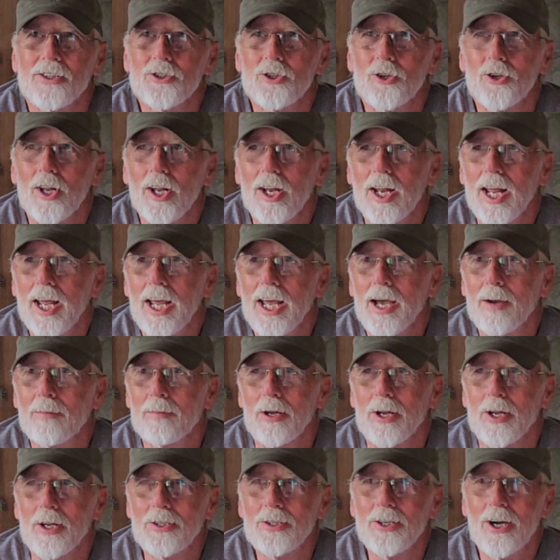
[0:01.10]
So today
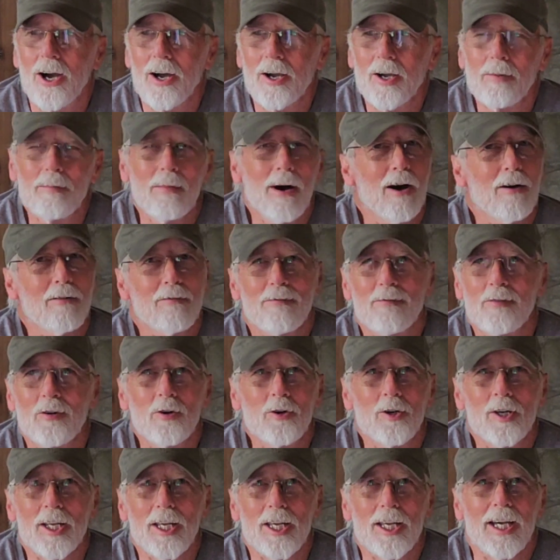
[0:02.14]
I'm going to talk about
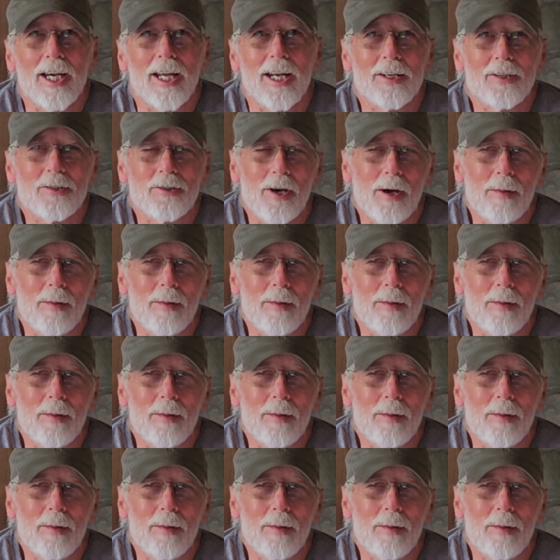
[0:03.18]
food again.